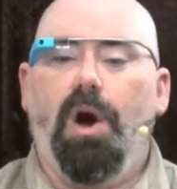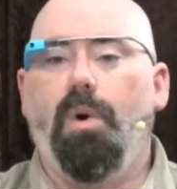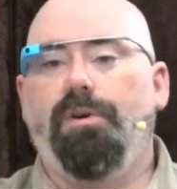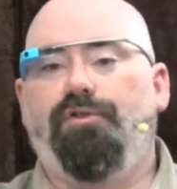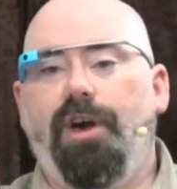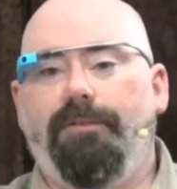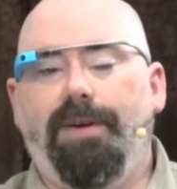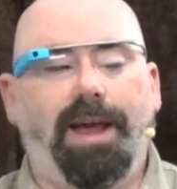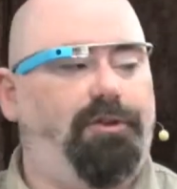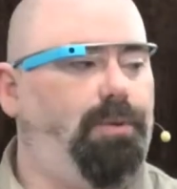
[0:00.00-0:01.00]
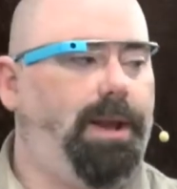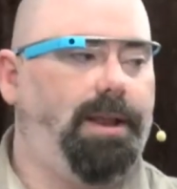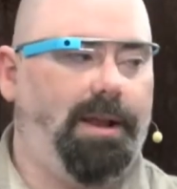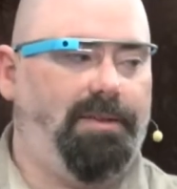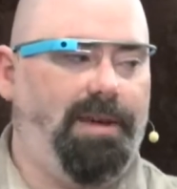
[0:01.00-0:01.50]
or Jeff at
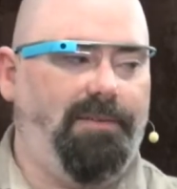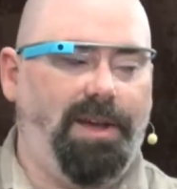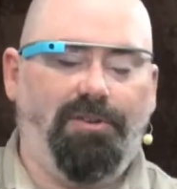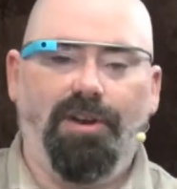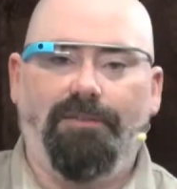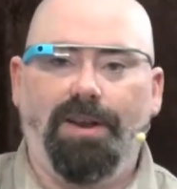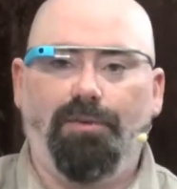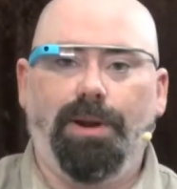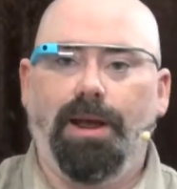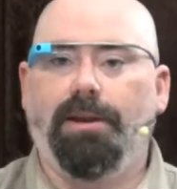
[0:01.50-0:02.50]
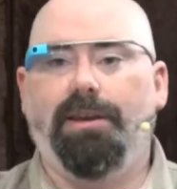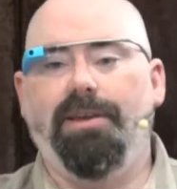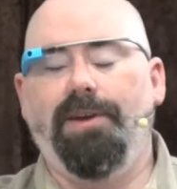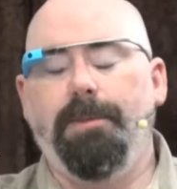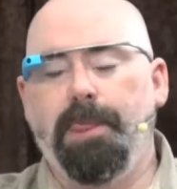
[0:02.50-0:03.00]
Twig.tv, Jeff at
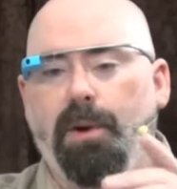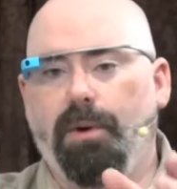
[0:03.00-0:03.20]
Twig.tv.